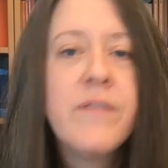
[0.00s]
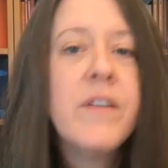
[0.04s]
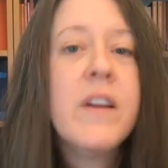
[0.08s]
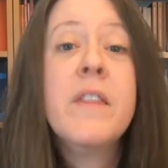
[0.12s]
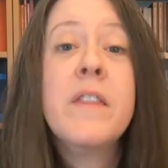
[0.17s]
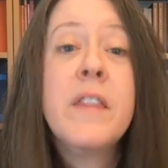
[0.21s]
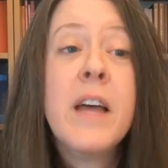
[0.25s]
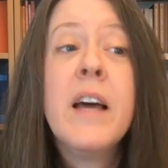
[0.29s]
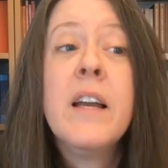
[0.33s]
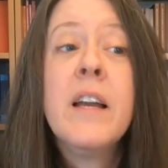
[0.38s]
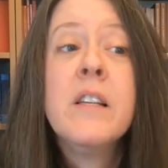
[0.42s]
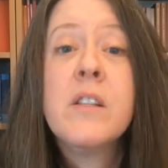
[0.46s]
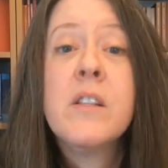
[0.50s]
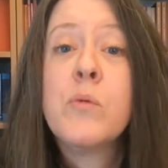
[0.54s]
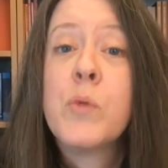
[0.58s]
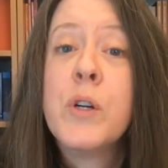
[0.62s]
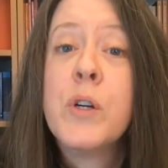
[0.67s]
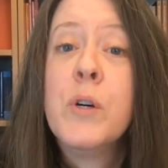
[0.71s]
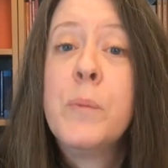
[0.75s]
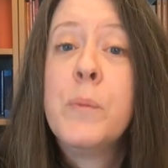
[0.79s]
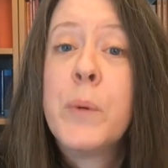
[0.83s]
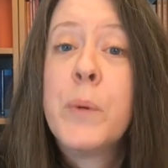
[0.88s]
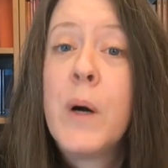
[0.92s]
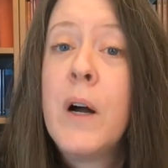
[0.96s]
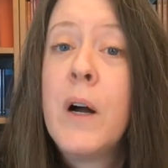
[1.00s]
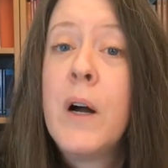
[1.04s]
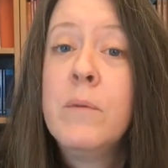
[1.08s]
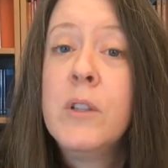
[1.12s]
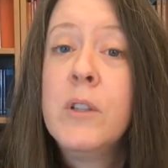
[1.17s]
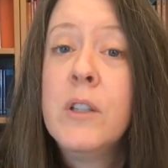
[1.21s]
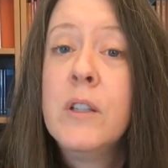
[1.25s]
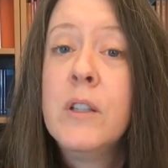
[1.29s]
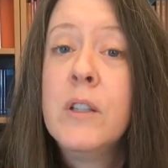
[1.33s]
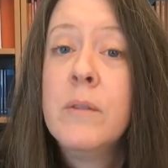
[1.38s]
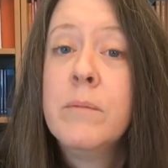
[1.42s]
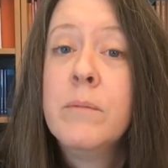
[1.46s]
And that is a real
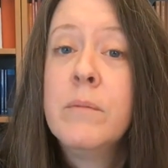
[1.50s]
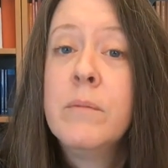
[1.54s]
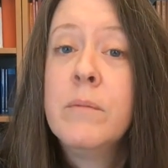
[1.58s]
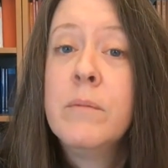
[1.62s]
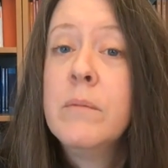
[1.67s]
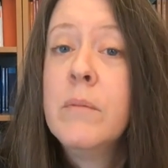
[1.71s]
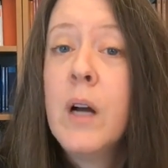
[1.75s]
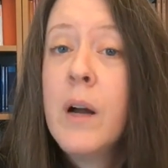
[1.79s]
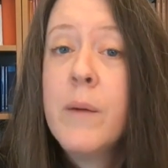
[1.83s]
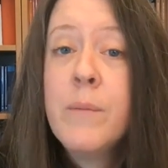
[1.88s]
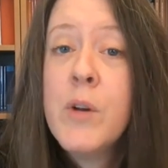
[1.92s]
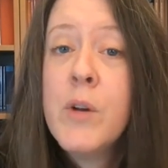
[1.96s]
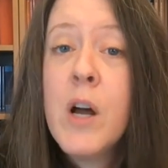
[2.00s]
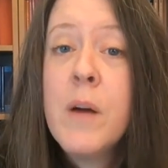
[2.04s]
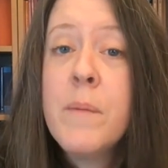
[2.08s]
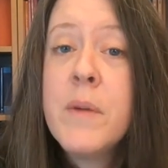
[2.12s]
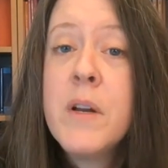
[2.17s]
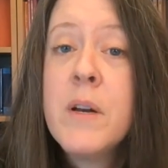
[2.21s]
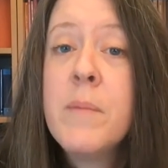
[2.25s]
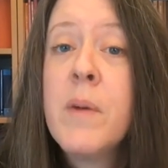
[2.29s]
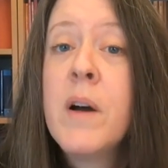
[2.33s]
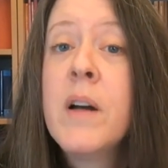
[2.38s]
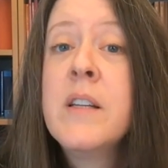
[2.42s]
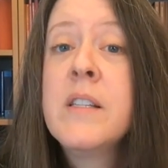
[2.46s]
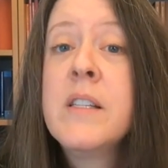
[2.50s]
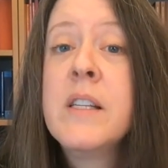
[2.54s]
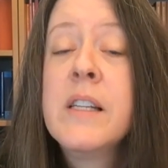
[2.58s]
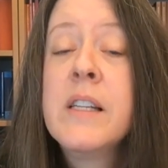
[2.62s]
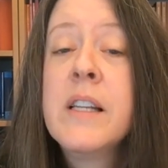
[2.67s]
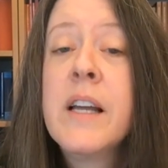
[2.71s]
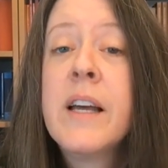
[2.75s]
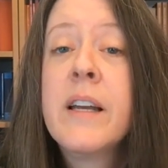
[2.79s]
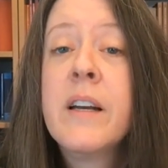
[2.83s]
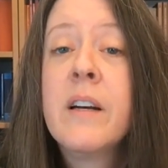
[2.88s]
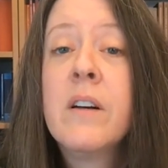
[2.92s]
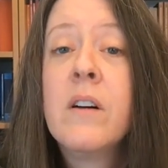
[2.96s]
problem. I'm not minimizing
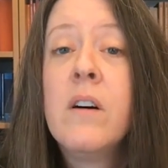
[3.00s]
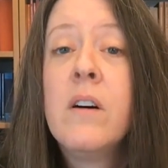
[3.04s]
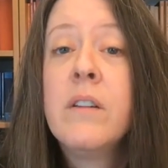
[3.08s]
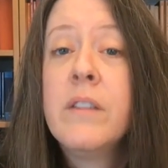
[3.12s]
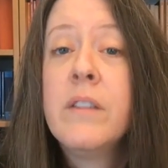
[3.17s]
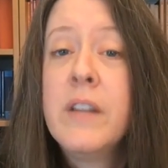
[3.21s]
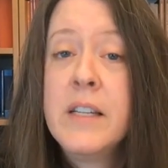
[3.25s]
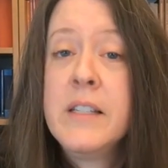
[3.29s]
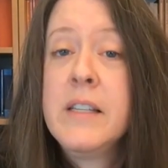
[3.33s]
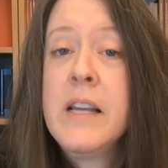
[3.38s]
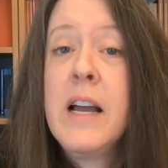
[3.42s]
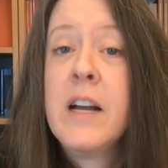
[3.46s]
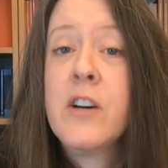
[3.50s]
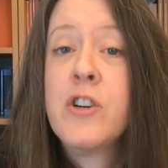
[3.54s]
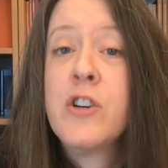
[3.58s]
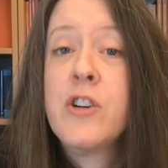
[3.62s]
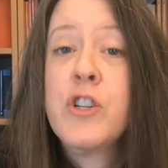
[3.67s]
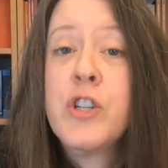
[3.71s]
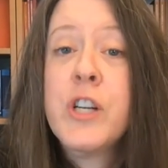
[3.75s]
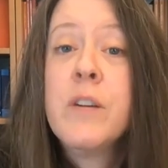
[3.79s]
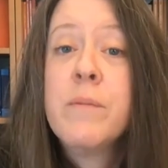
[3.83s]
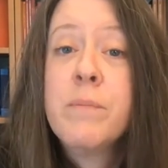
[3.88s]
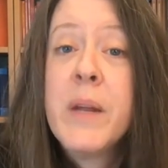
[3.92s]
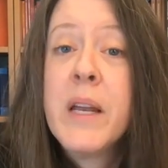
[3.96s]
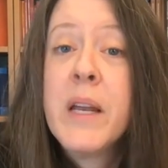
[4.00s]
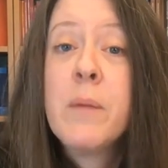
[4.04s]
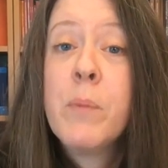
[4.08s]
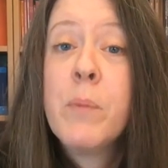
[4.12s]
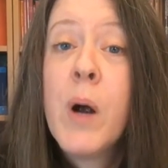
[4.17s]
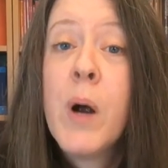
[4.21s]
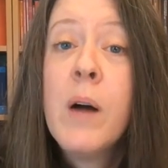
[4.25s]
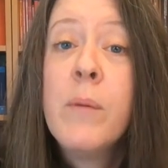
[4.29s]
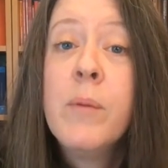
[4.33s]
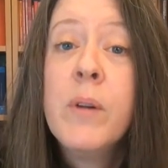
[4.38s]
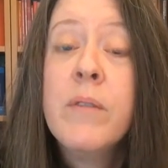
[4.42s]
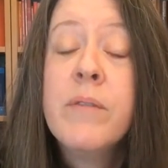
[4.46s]
that at all. That's actually a big
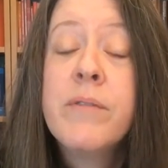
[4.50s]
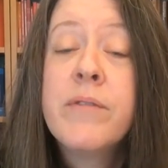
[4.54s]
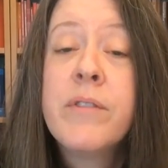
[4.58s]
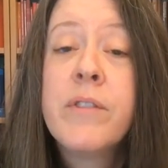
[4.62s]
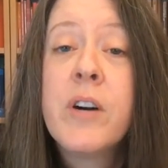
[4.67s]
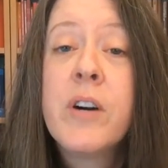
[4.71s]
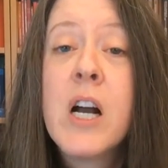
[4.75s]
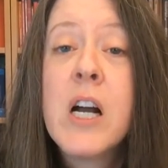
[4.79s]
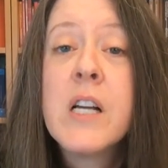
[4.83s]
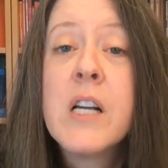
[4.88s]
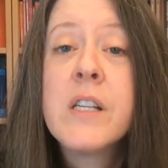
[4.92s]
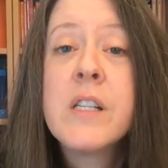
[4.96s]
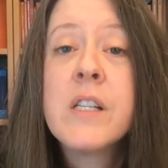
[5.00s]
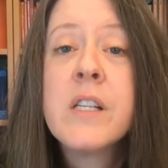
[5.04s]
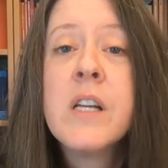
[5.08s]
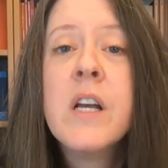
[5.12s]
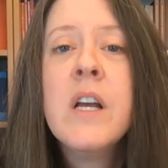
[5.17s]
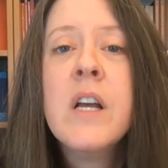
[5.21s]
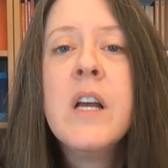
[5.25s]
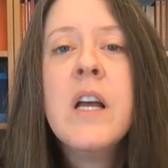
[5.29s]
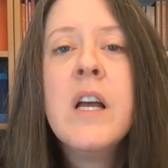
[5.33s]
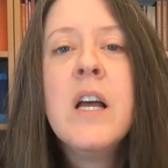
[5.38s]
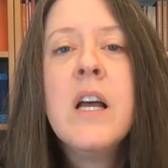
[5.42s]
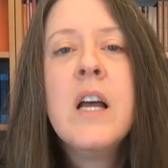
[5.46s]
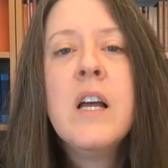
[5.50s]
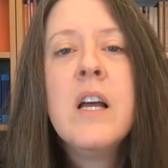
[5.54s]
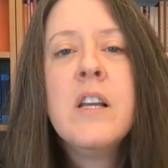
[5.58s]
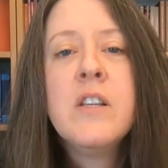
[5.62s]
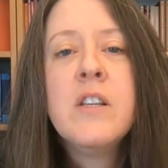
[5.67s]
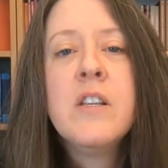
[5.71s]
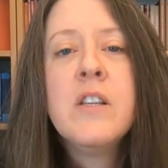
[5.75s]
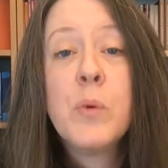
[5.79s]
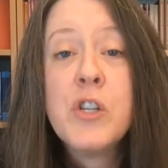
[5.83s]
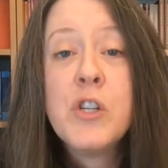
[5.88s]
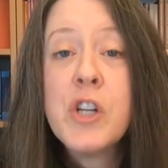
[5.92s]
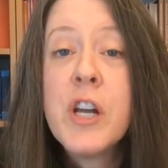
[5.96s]
problem for us. So
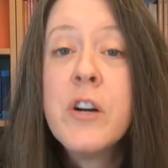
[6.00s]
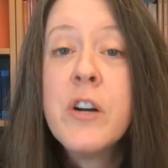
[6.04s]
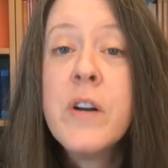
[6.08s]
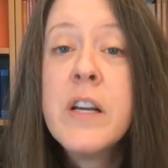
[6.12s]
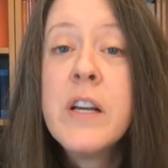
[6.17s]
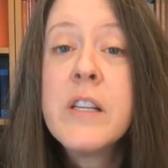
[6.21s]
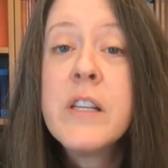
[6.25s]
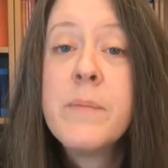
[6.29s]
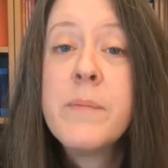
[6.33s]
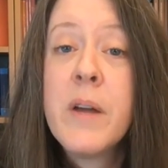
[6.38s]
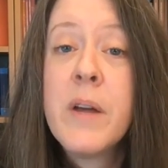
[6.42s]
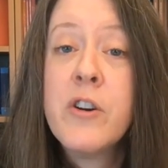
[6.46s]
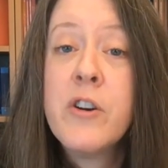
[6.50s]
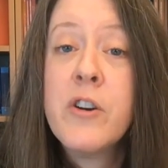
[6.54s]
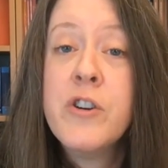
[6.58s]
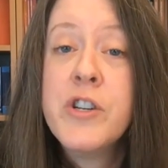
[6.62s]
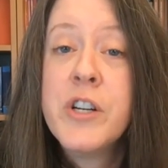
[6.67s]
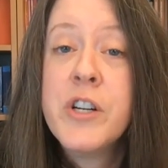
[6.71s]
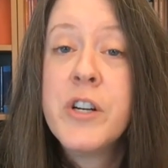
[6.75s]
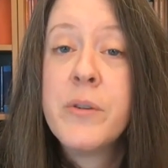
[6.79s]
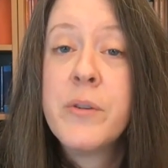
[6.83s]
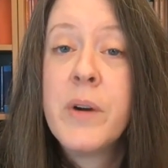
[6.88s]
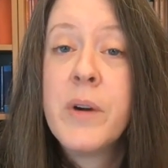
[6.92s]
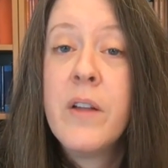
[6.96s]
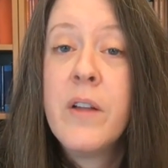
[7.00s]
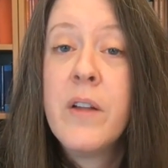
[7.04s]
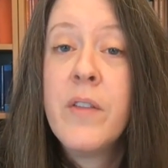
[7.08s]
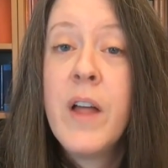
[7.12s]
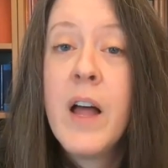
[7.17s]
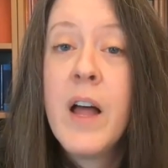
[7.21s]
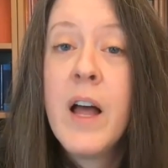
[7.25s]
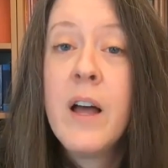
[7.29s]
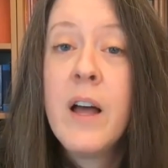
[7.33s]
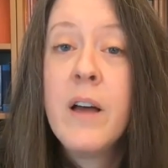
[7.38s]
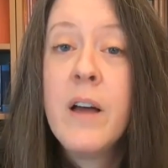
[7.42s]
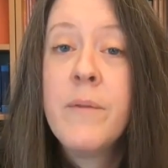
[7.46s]
we generate some energy around
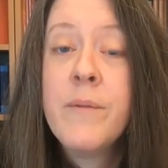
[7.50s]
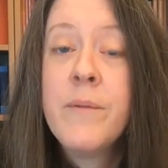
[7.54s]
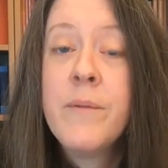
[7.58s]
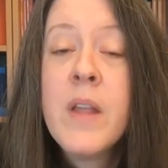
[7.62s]
that.